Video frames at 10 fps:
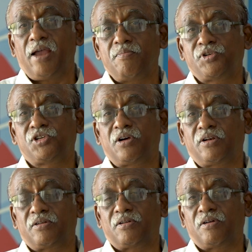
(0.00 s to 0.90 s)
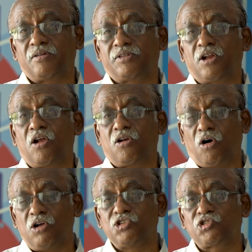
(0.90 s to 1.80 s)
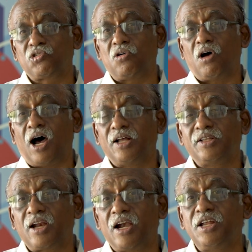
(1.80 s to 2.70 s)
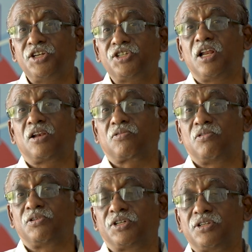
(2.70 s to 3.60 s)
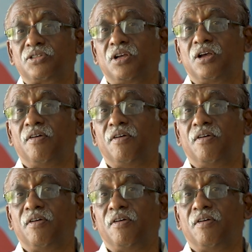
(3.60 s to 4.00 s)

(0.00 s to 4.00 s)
am sure there are also other additional courses